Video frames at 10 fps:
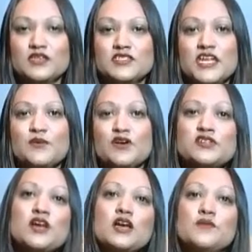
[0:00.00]
Today, we're going
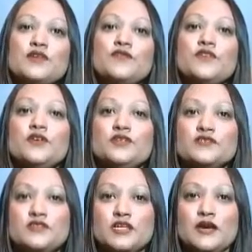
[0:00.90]
to talk about a few
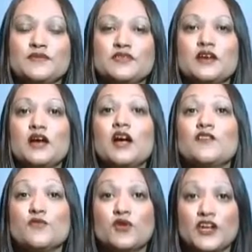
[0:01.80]
different types
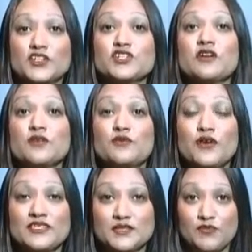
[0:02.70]
of mortgage
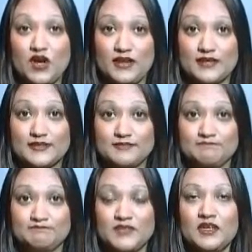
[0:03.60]
rates and products.
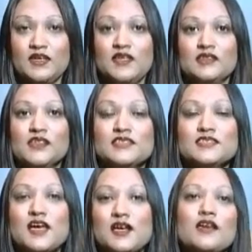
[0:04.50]
Let's
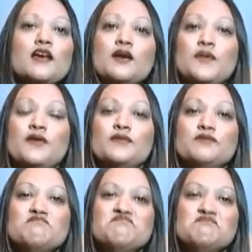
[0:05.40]
talk about
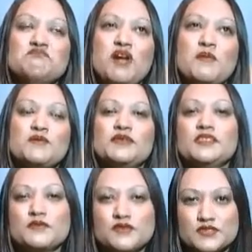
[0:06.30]
probably
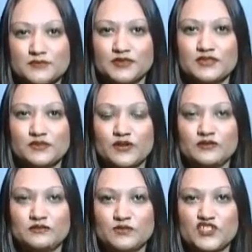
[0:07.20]
the most simplest
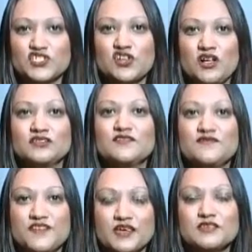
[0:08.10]
one, which is called a
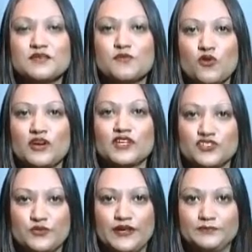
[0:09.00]
fixed
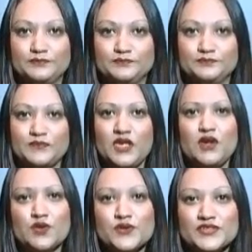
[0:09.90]
mortgage rate.
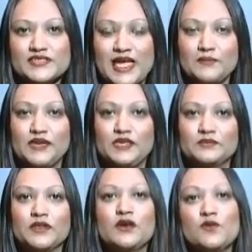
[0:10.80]
What does that mean?
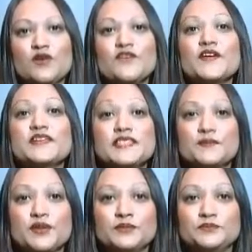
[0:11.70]
Well, very
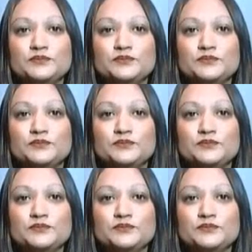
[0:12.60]
simple.